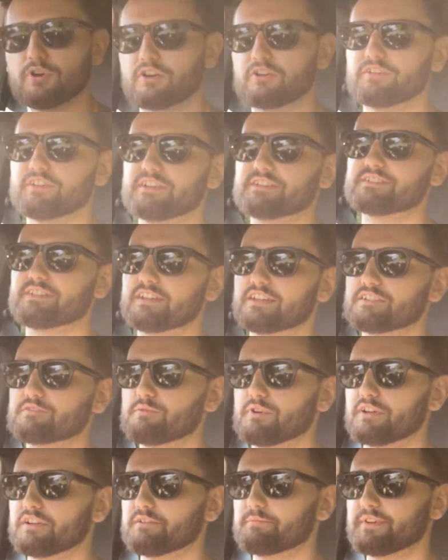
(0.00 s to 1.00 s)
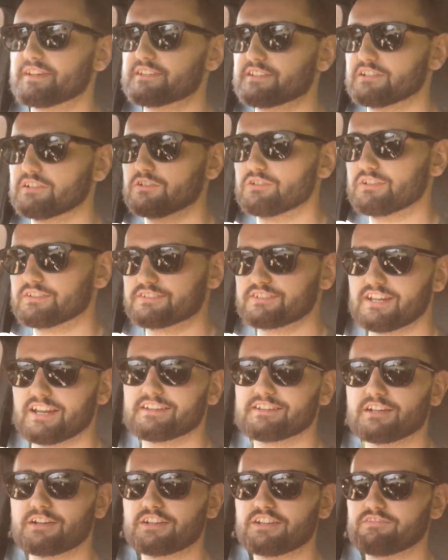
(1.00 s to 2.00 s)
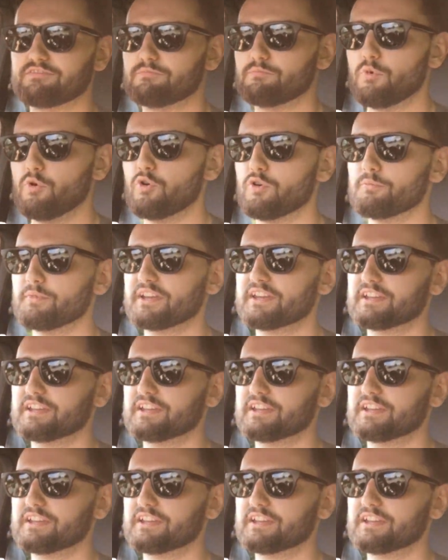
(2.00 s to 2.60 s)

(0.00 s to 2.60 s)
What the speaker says: on this thing as well. It makes it stand out even more, make